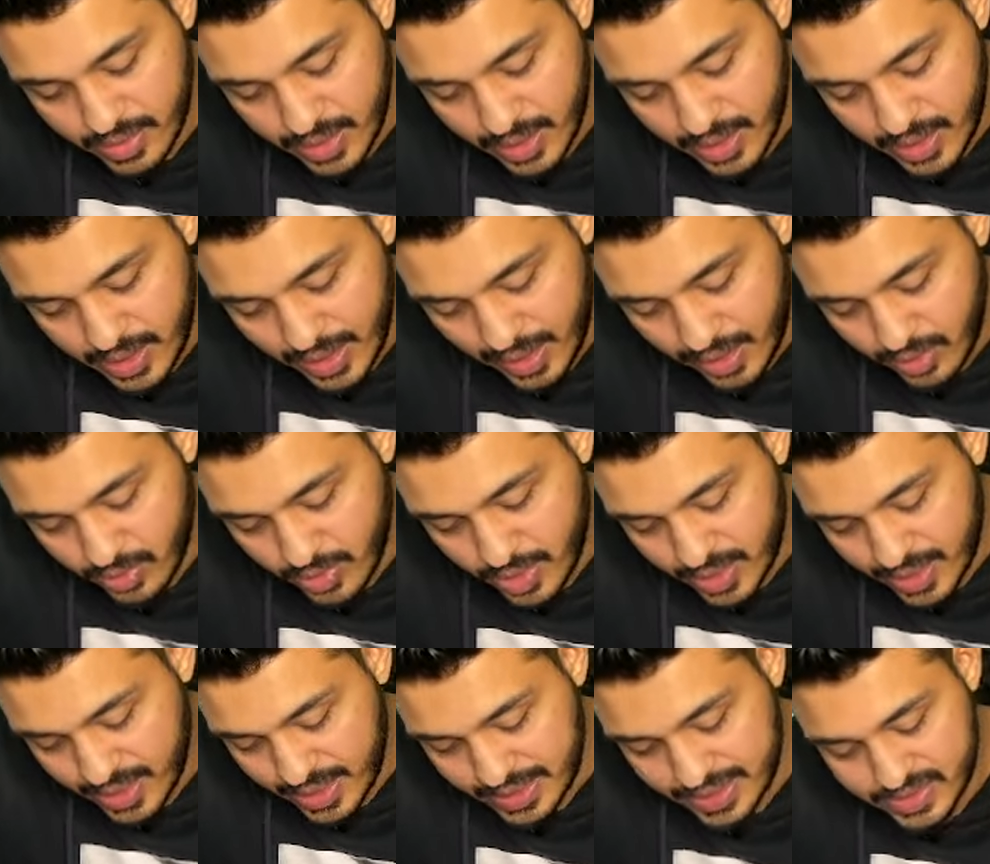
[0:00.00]

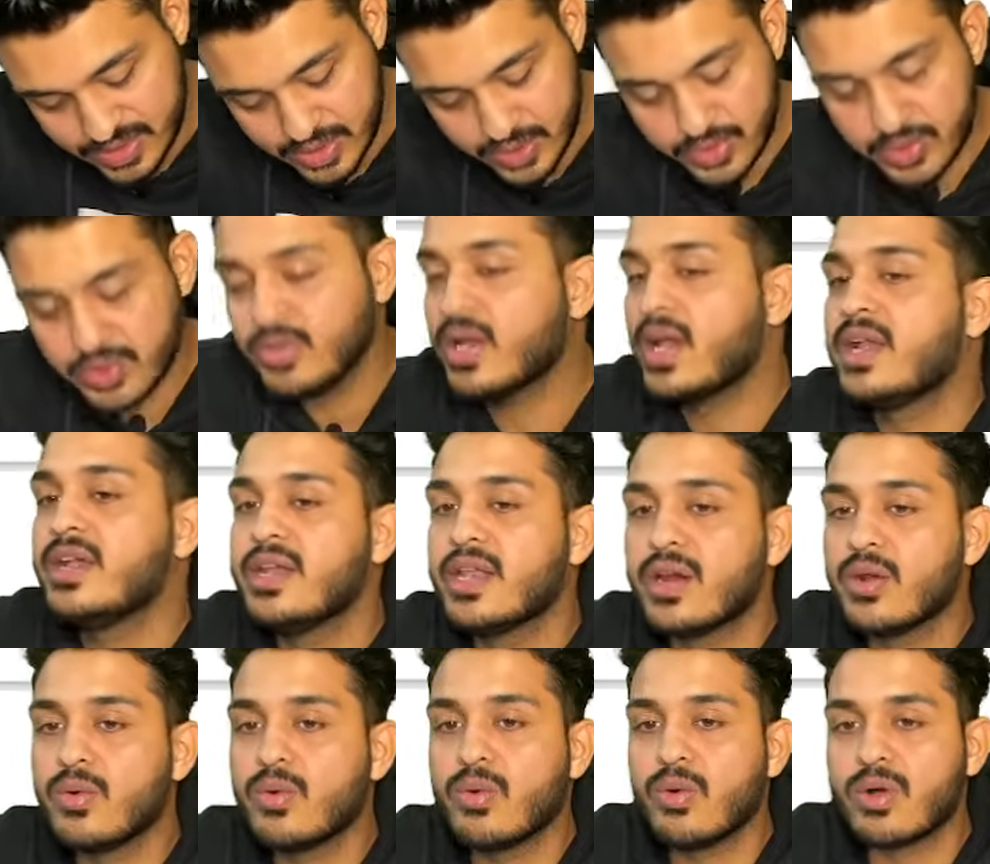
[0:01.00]
endocarditis due to
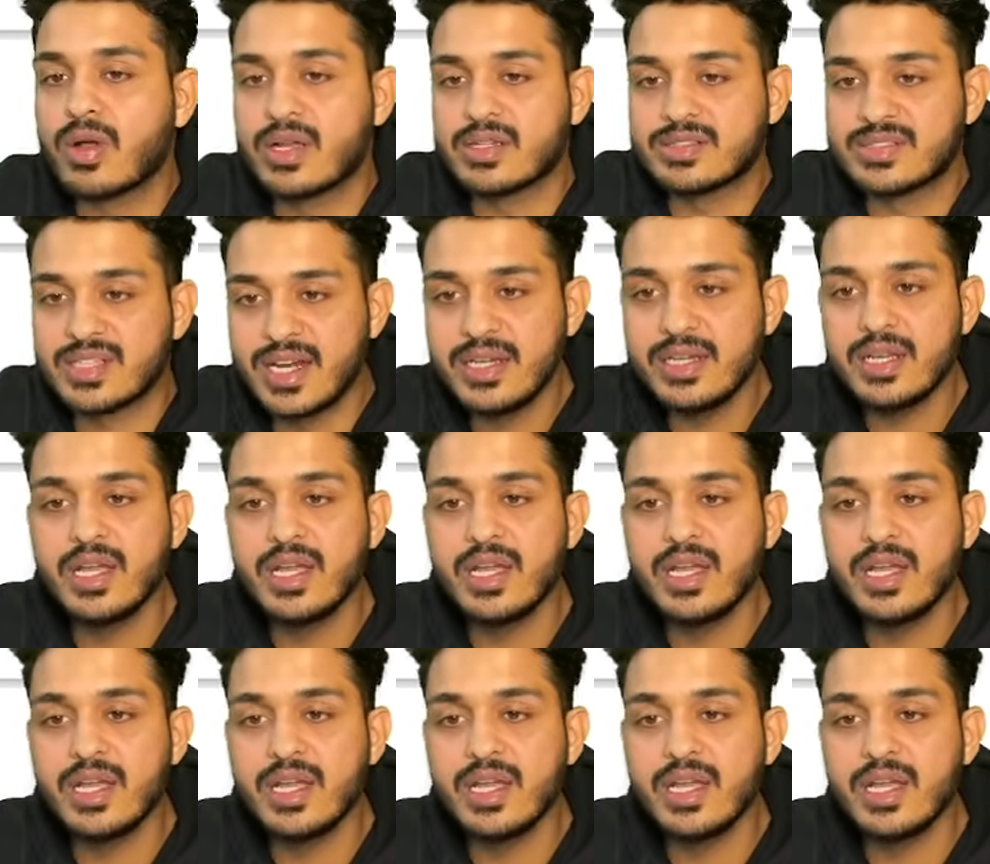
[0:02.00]
enterococcus, right?